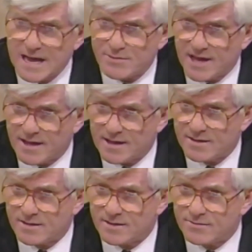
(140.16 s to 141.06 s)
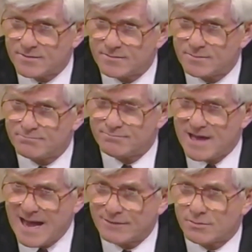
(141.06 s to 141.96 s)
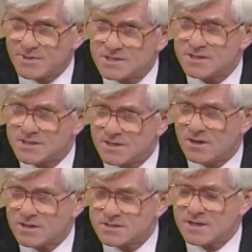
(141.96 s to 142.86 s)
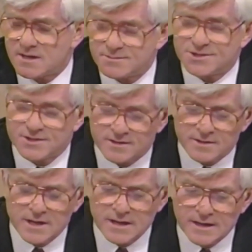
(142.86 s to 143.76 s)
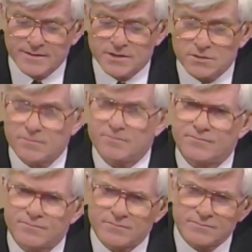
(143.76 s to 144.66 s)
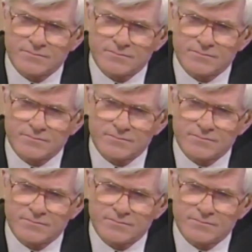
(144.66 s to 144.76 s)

and very detrimental to society. And basically, she went on a whole rant about veganism,